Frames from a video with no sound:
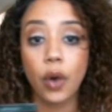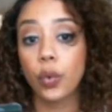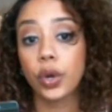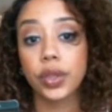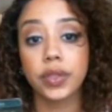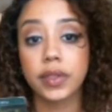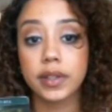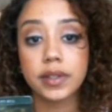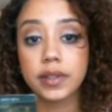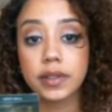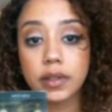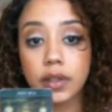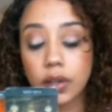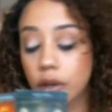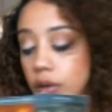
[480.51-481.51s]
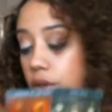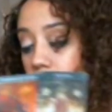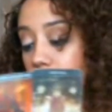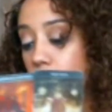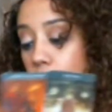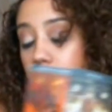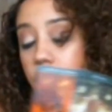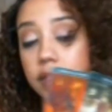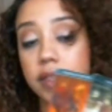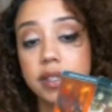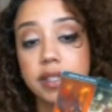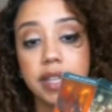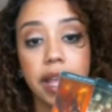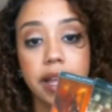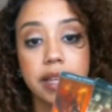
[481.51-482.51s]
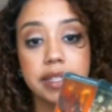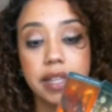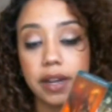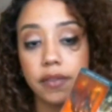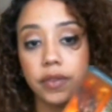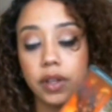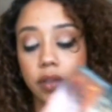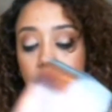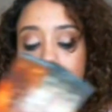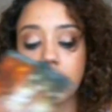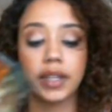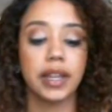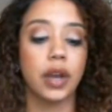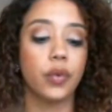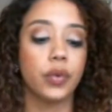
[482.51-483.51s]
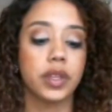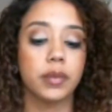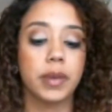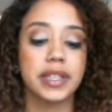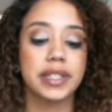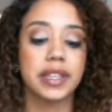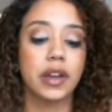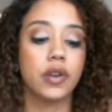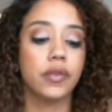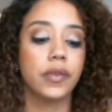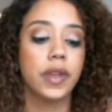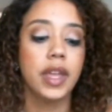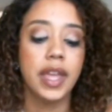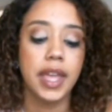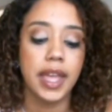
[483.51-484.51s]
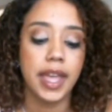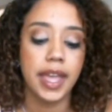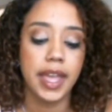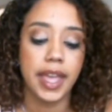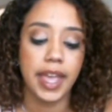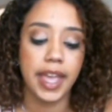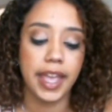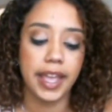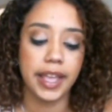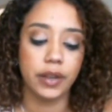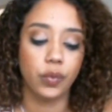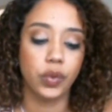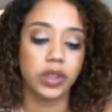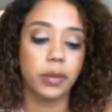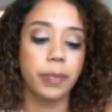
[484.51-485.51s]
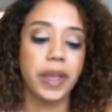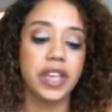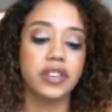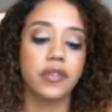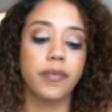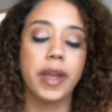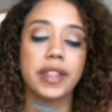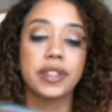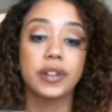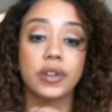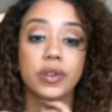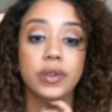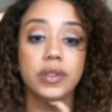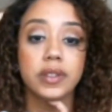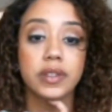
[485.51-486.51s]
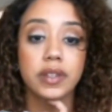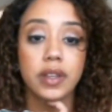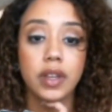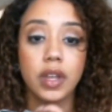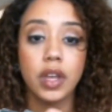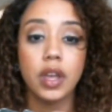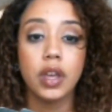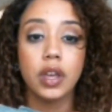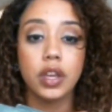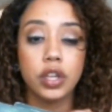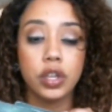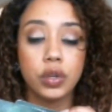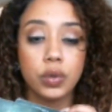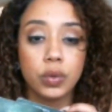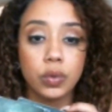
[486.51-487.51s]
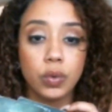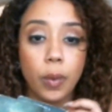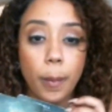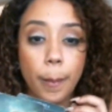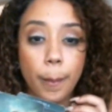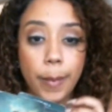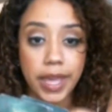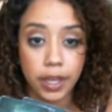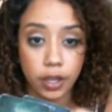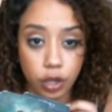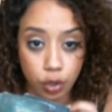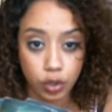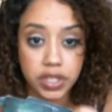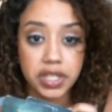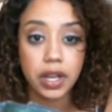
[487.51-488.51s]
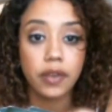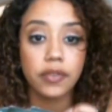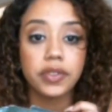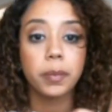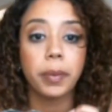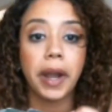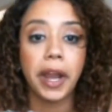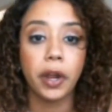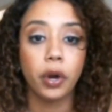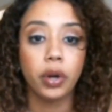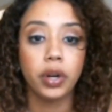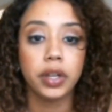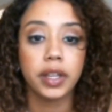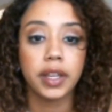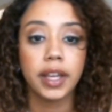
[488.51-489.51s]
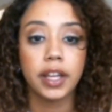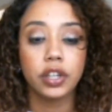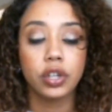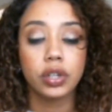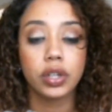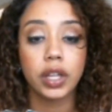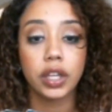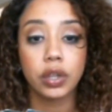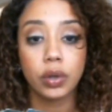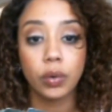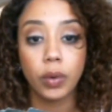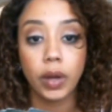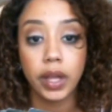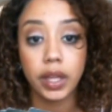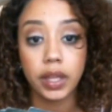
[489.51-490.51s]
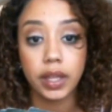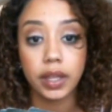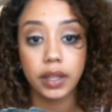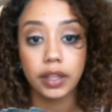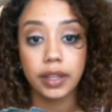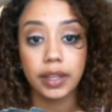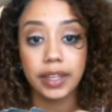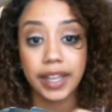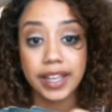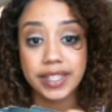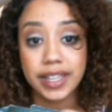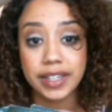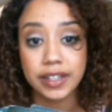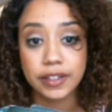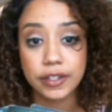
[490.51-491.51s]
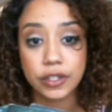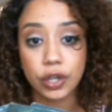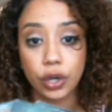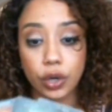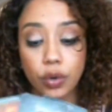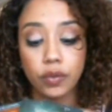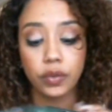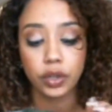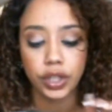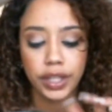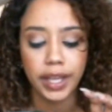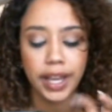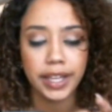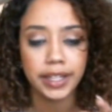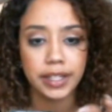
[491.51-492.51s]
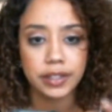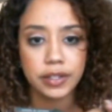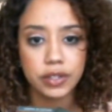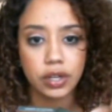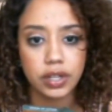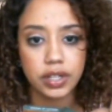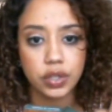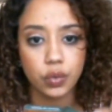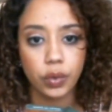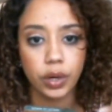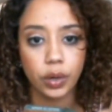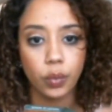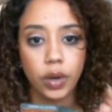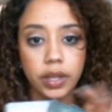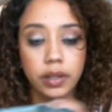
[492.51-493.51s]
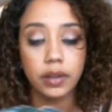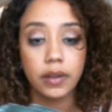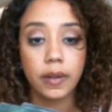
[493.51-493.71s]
worth this, you know, you're not worth this chaos that I'm feeling right now within myself. And with the Page of Pentacles, you make yourself the priority, and you're like, you know what? Yes, I need to start over. Yeah, I need to start at square one,